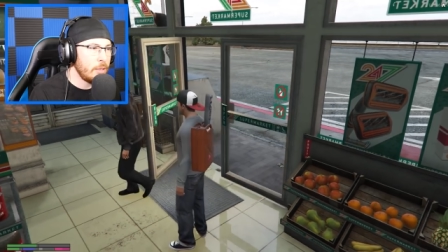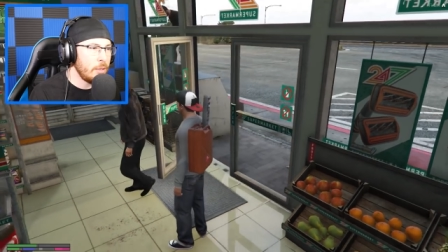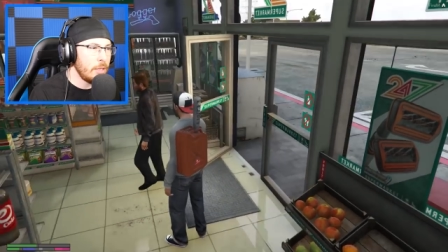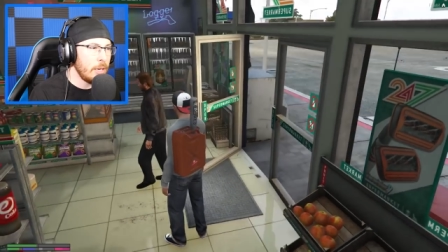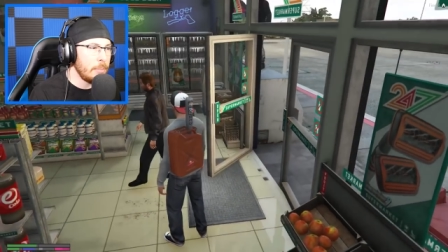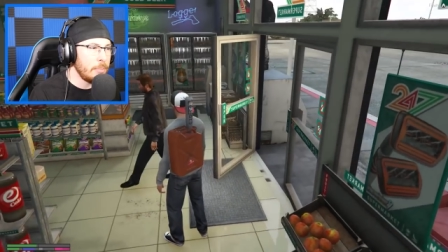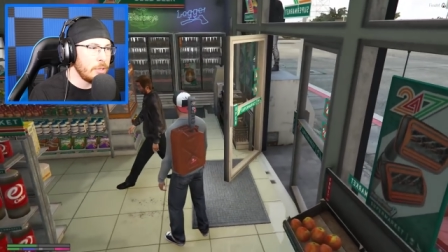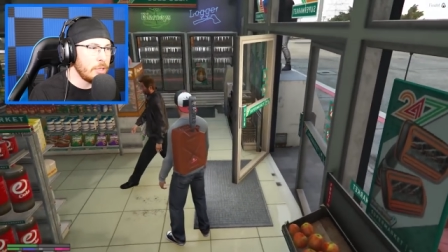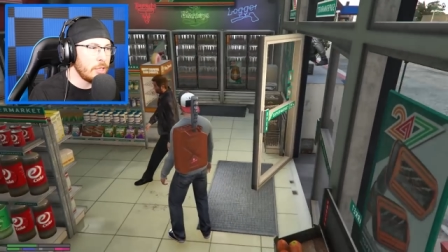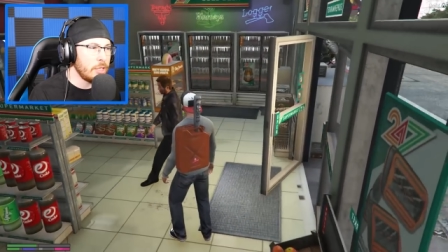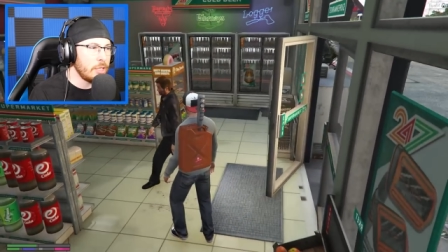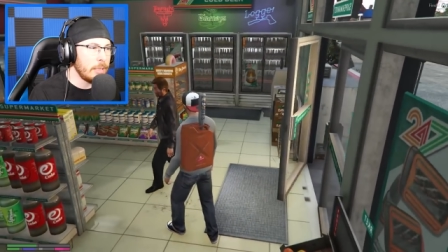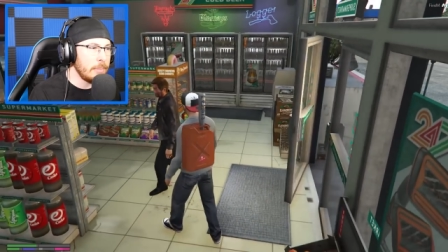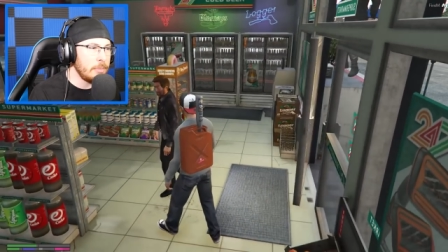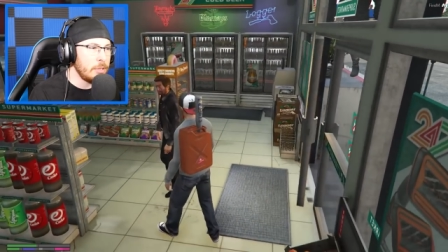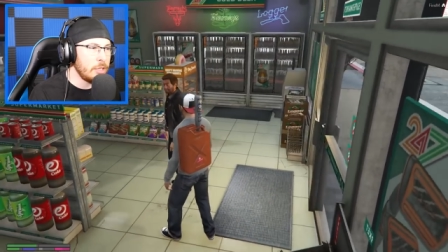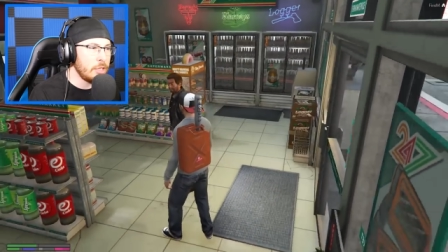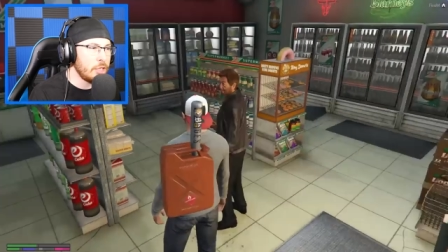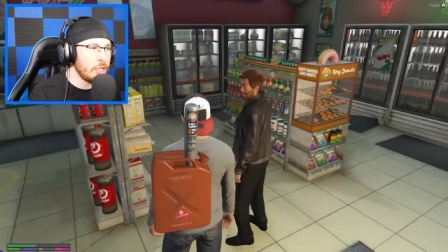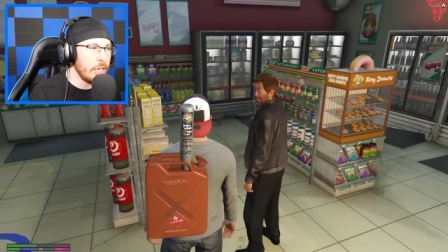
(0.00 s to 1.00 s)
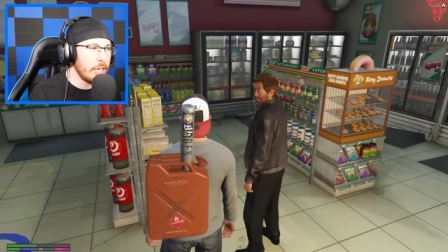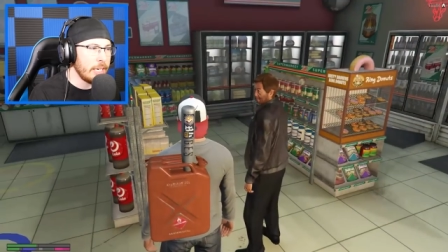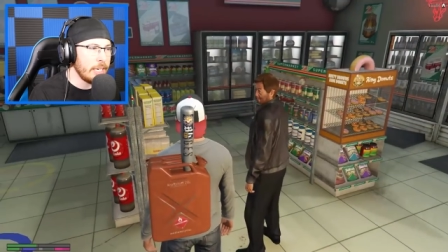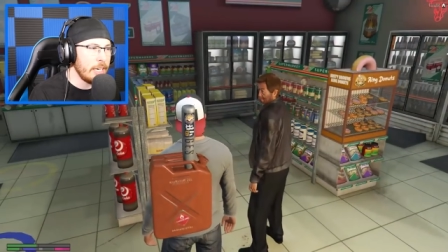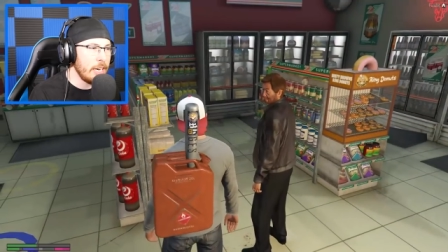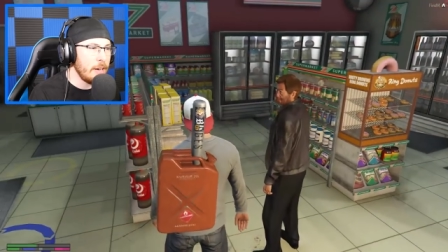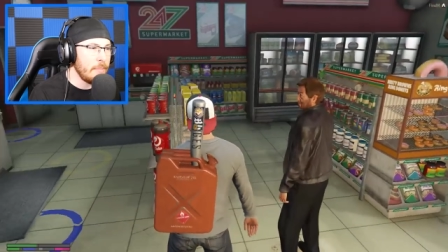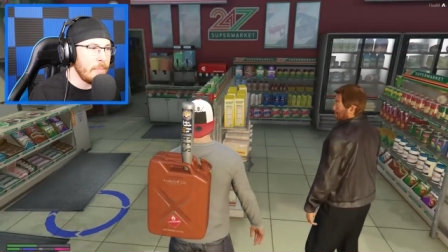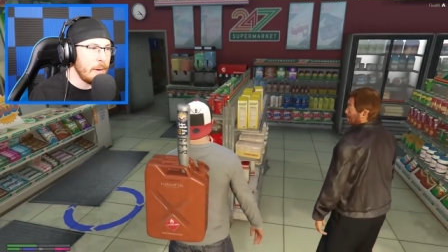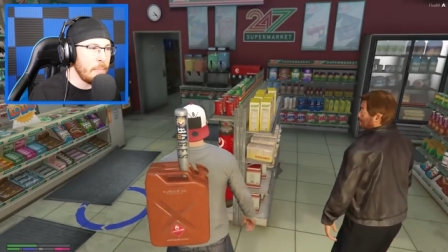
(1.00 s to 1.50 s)
Dude, I'm just I'm just
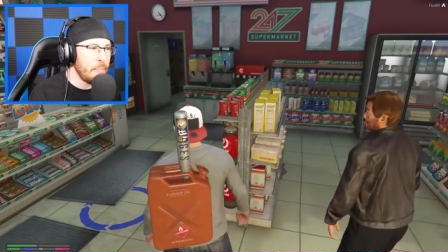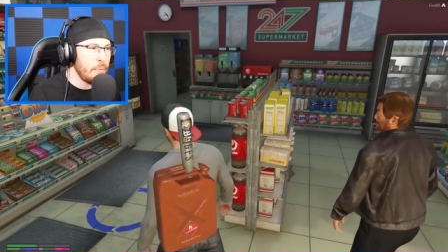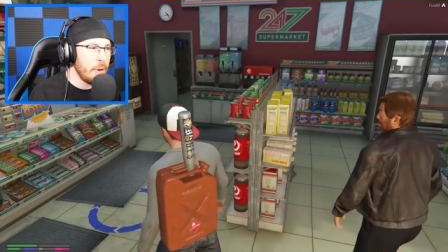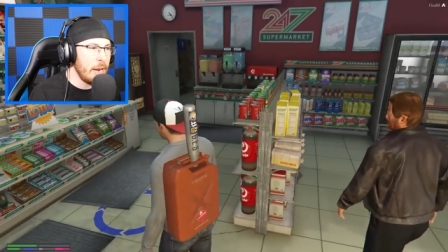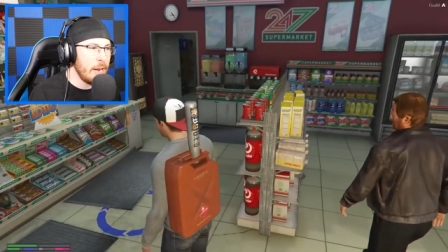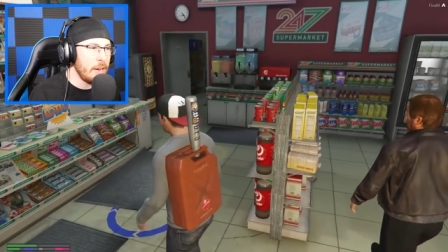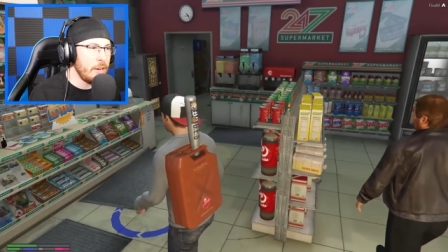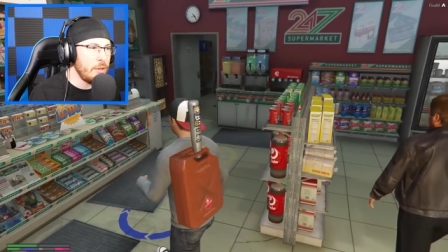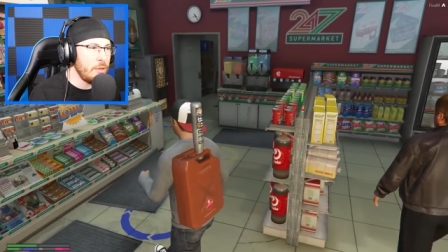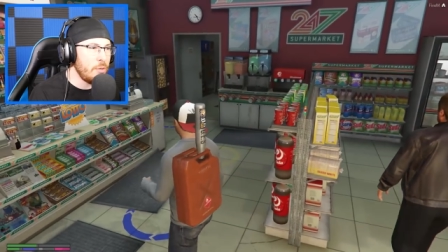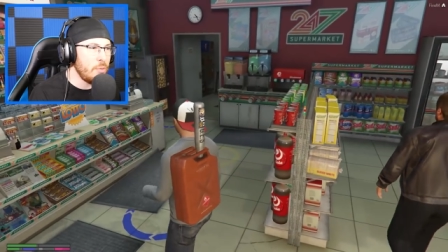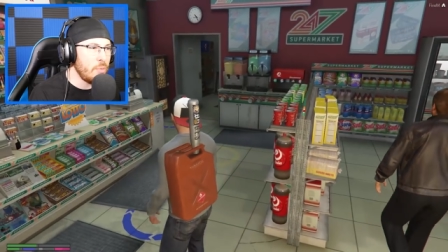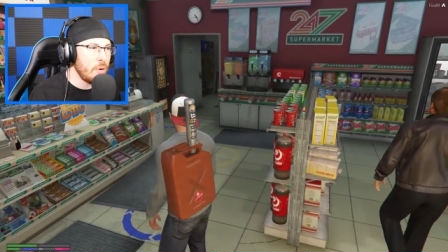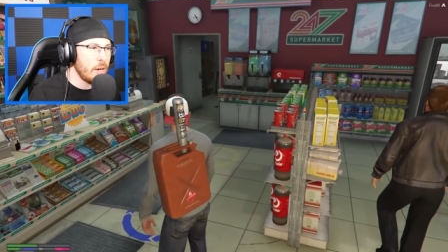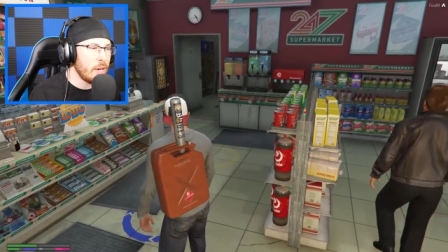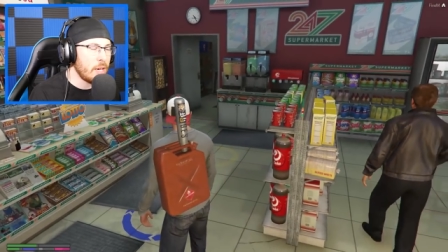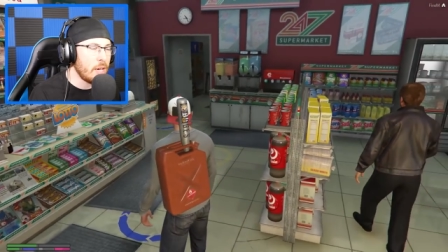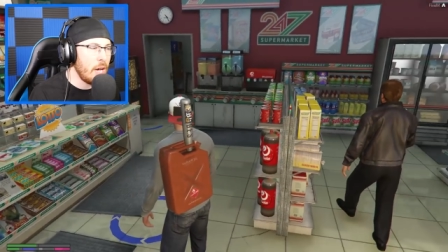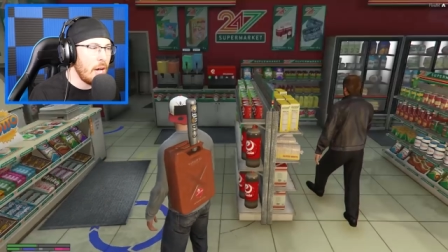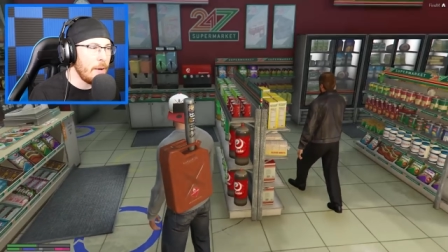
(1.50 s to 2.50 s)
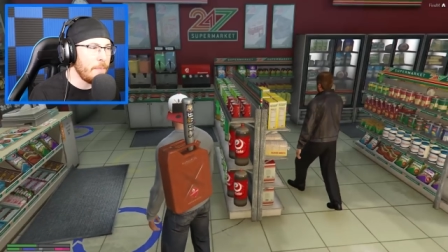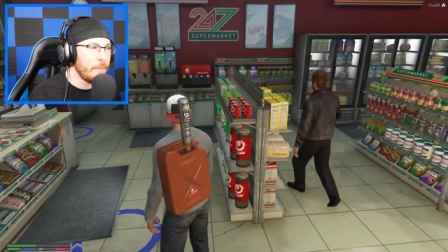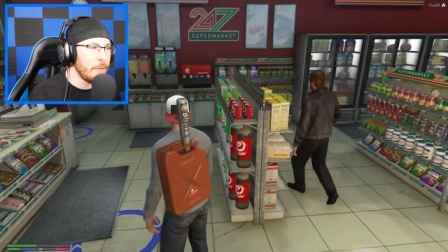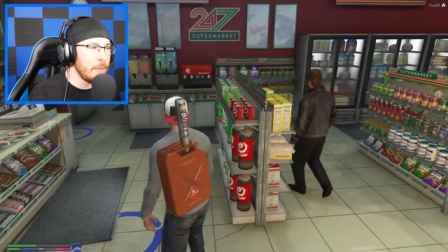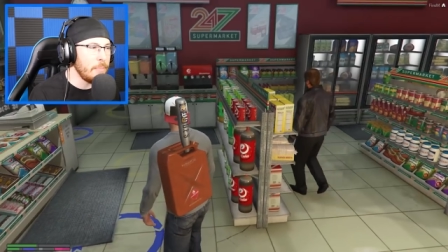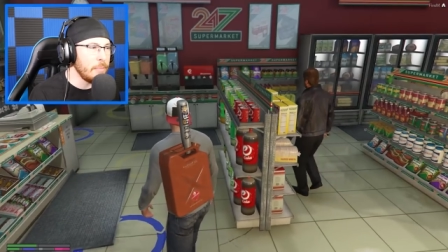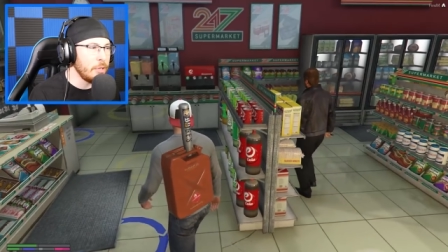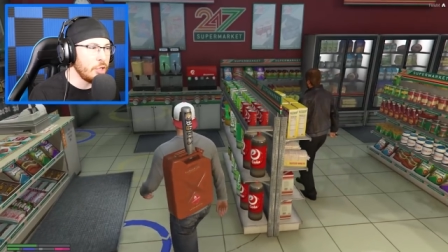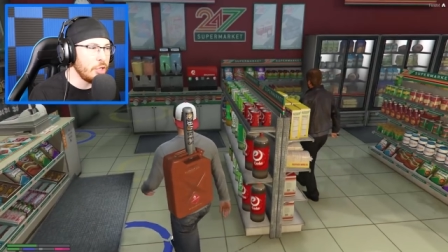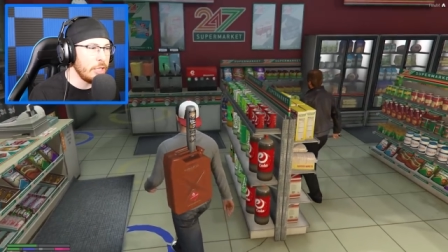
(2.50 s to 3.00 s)
checking out my brand new uh,
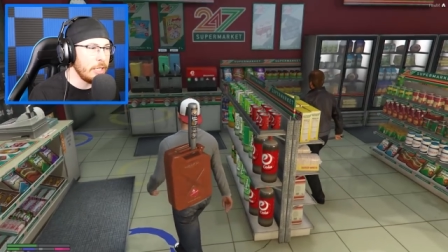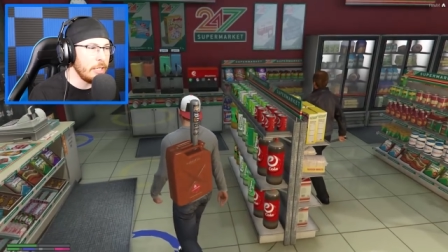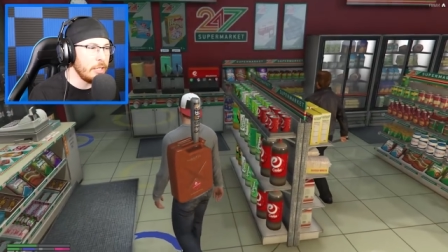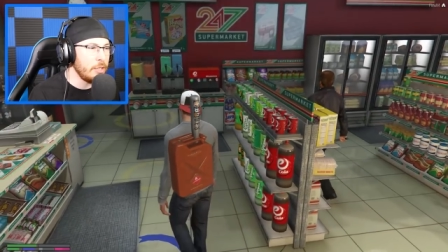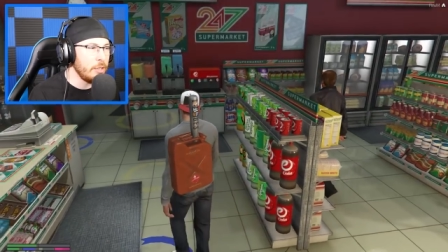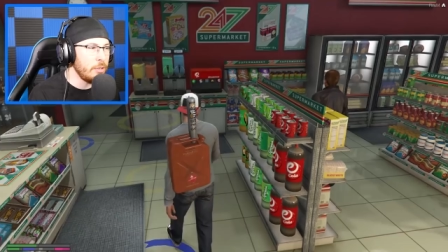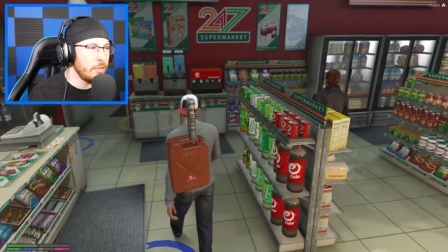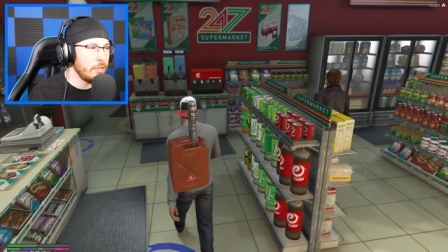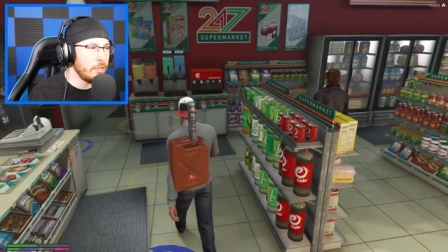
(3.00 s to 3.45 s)
coffee machine, dude.